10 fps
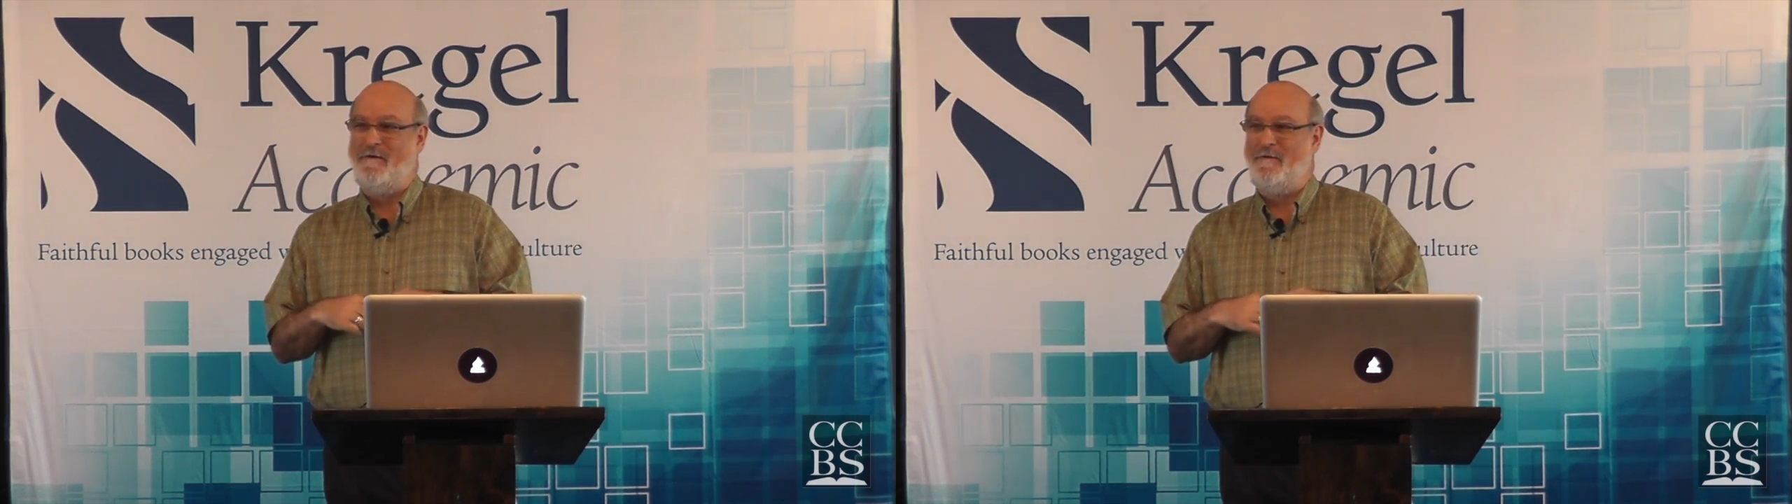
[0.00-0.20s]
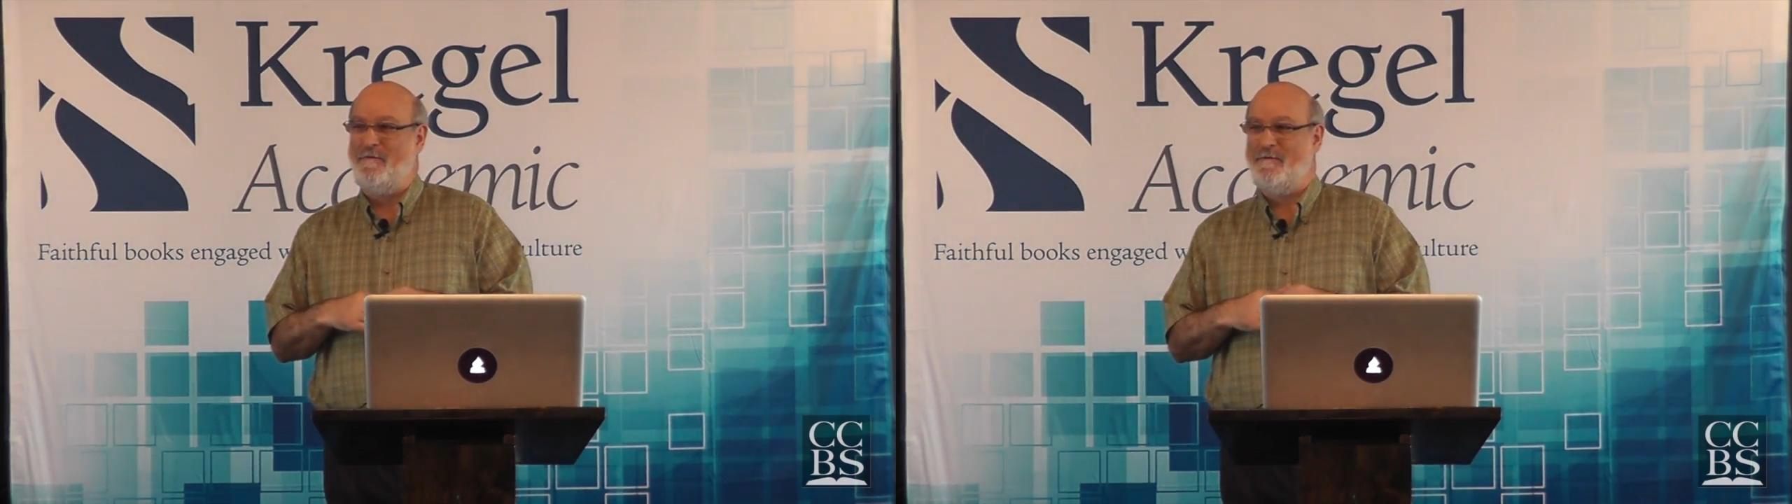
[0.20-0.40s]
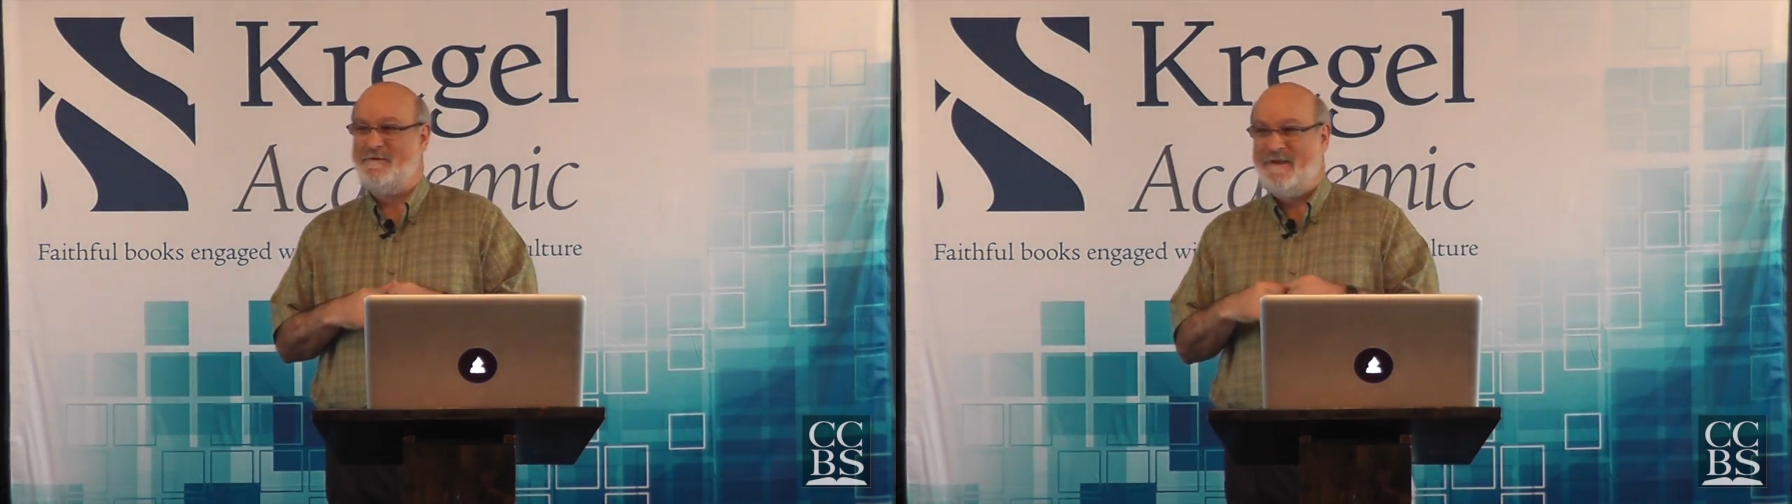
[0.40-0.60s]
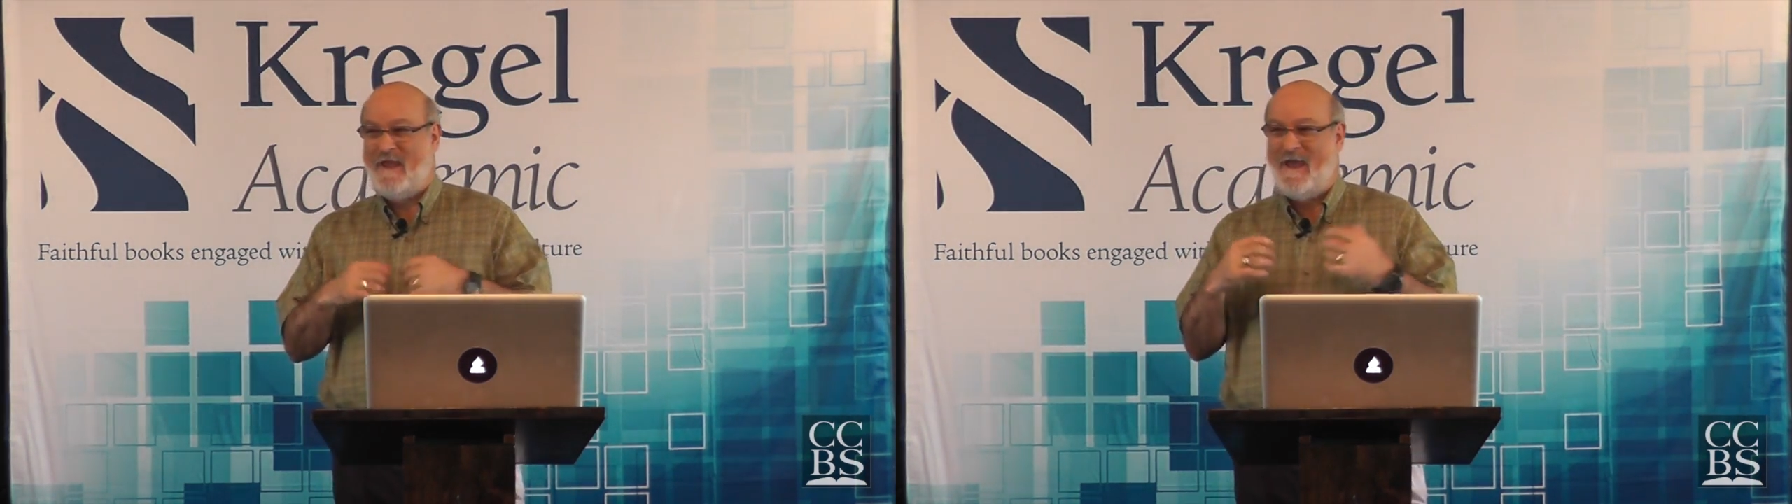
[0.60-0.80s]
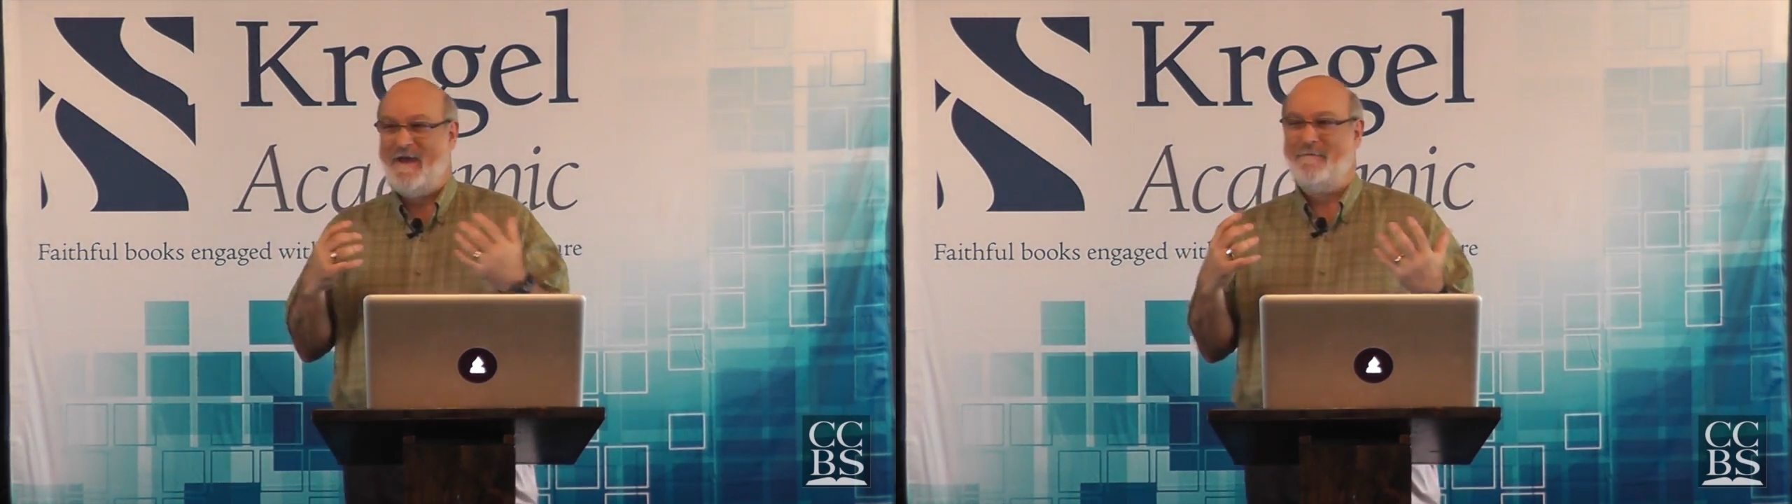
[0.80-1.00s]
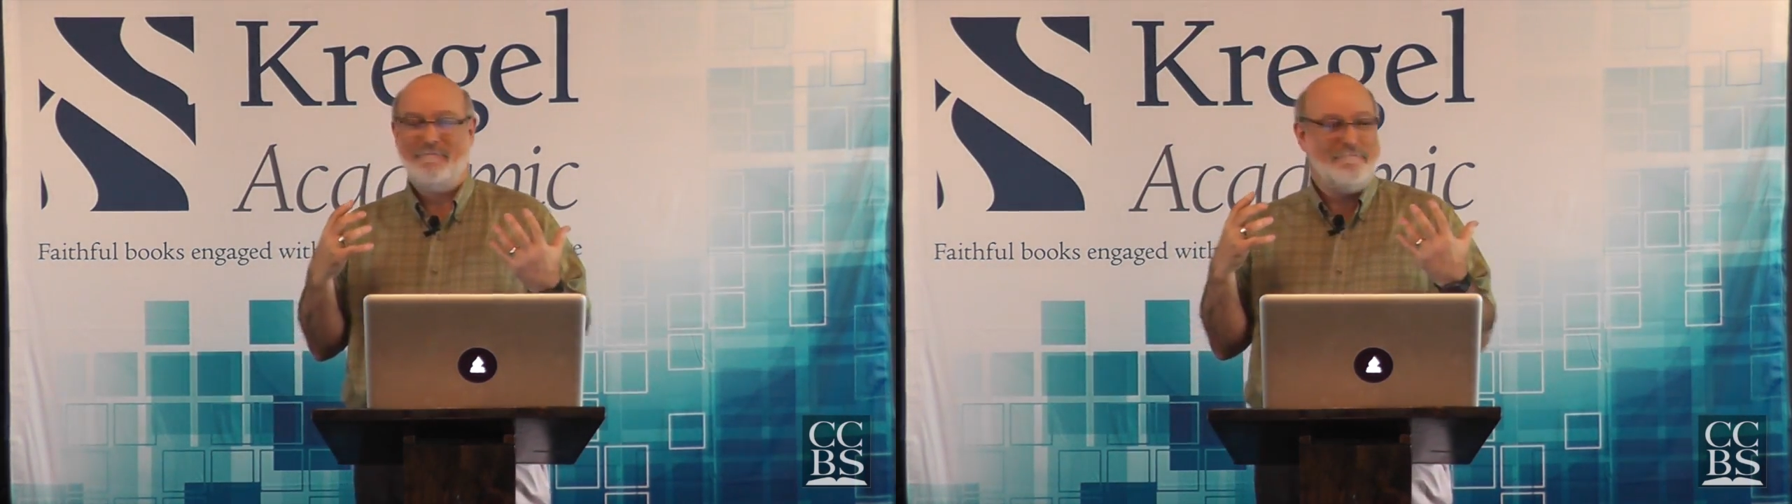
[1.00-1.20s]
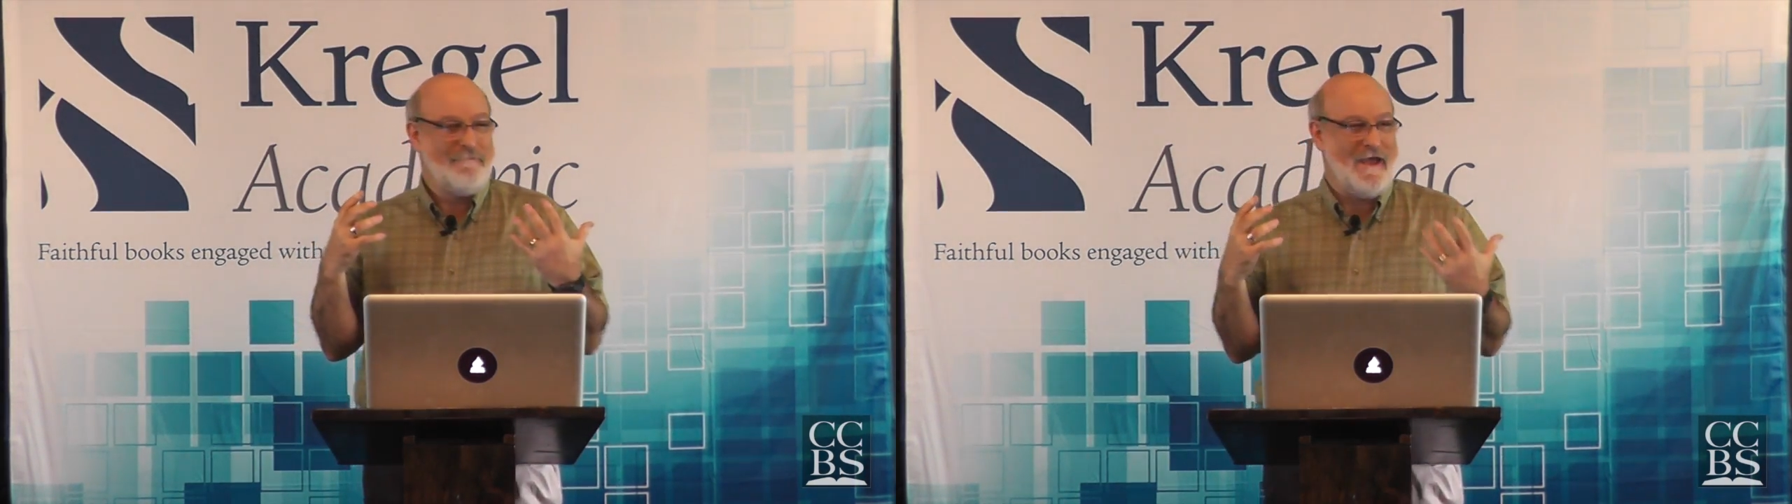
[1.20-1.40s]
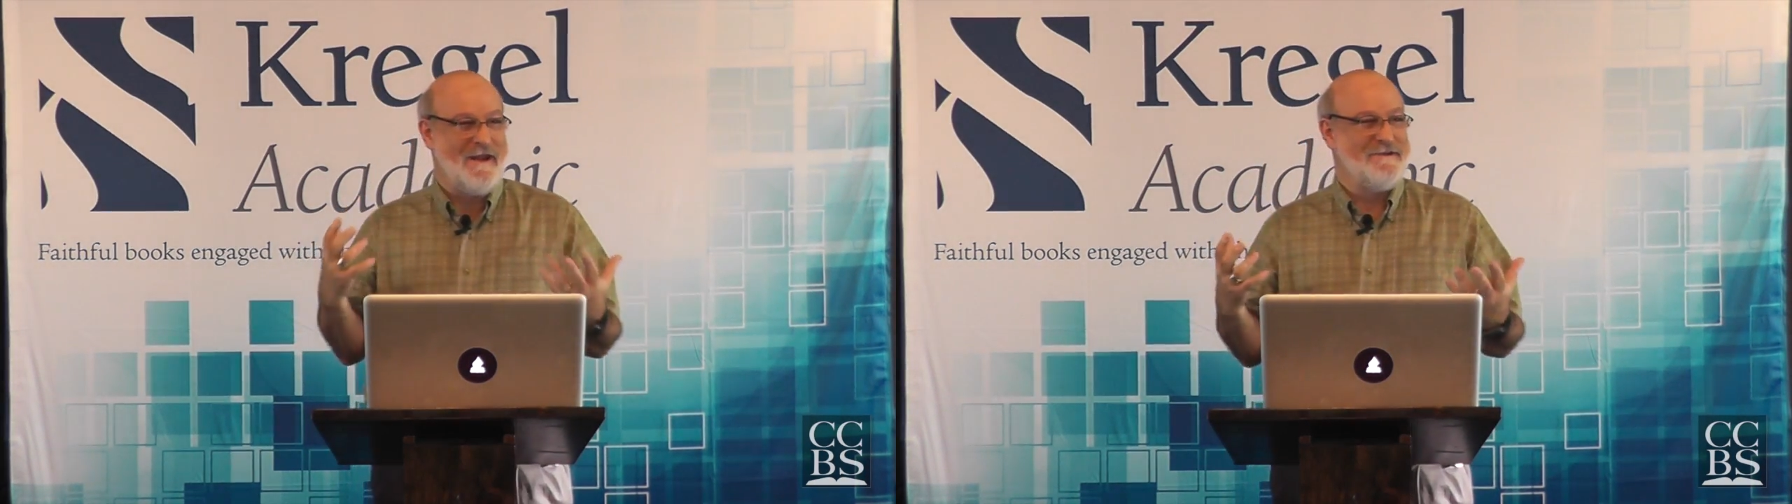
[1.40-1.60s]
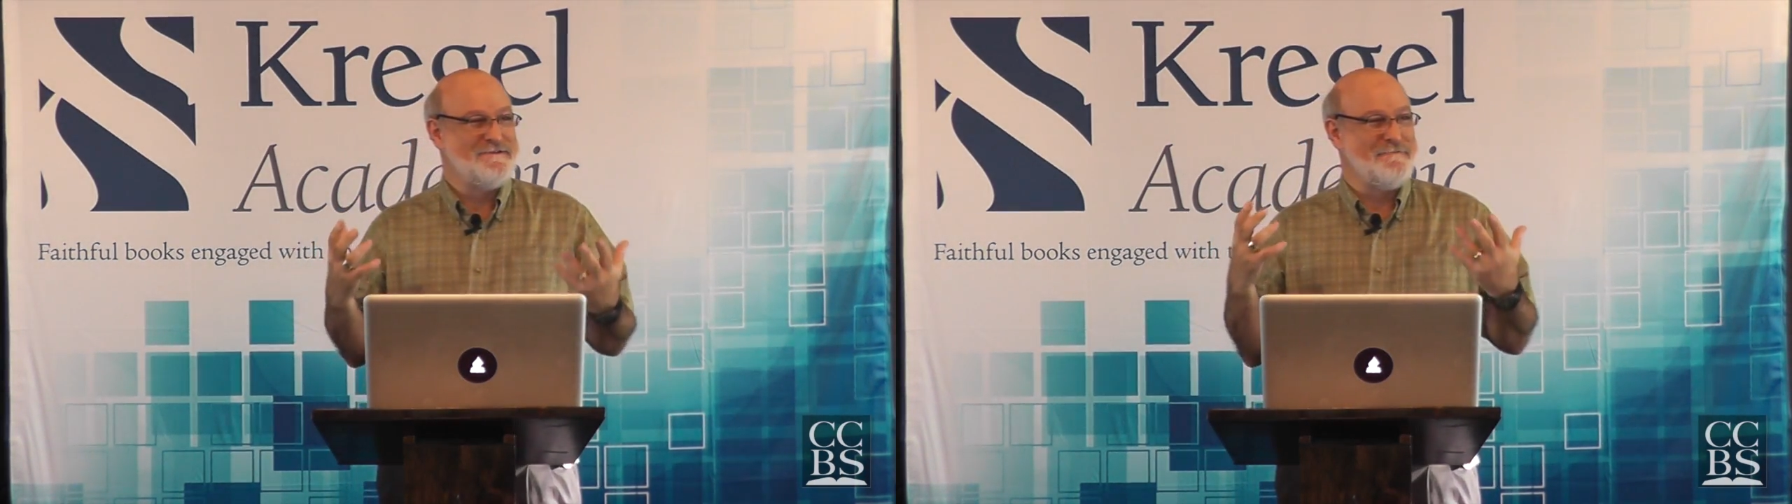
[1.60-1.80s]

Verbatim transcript: who can't manage